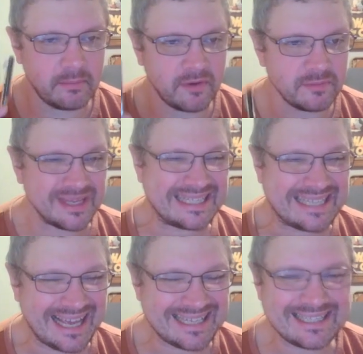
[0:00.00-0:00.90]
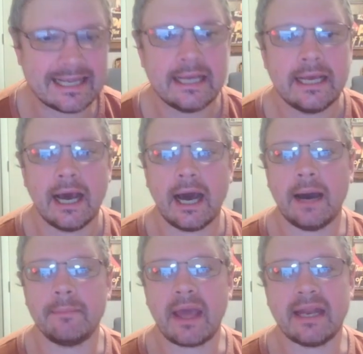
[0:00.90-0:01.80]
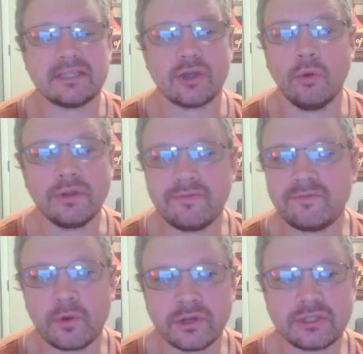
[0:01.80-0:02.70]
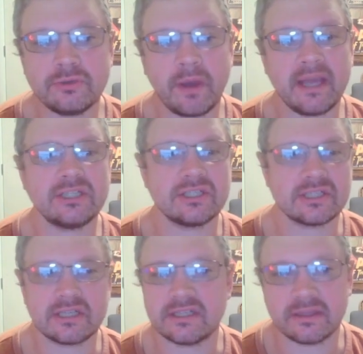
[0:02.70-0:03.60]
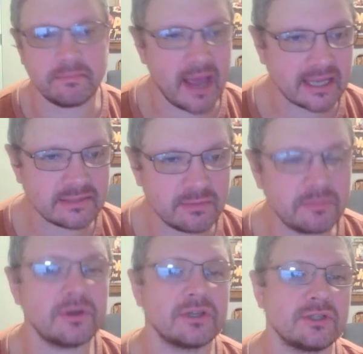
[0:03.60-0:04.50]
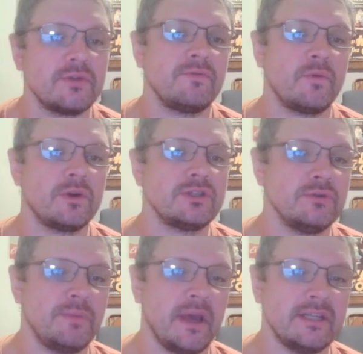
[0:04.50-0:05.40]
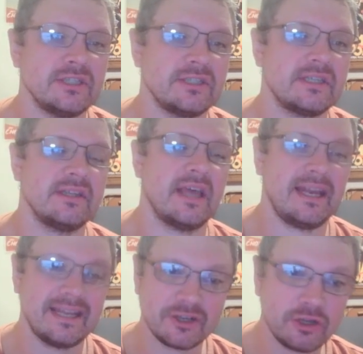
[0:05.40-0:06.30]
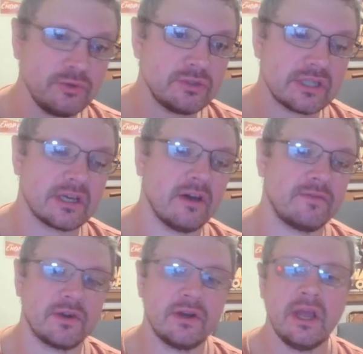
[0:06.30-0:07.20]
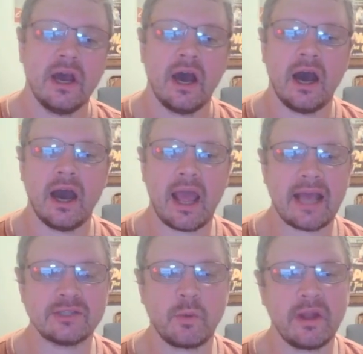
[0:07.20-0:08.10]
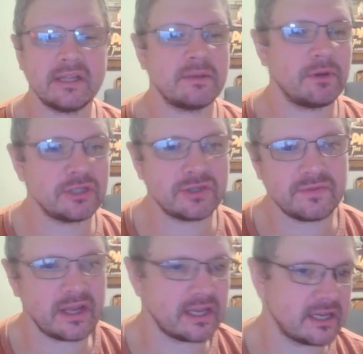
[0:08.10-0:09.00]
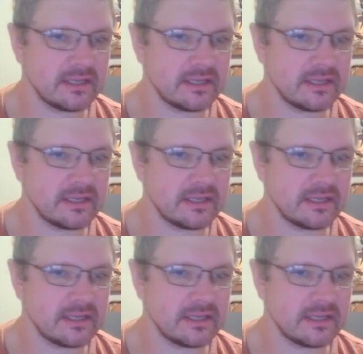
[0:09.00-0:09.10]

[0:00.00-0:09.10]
me says. And it's only 42 pages. The maximum book is only 42 pages. That includes the cover, as well as a bunch of like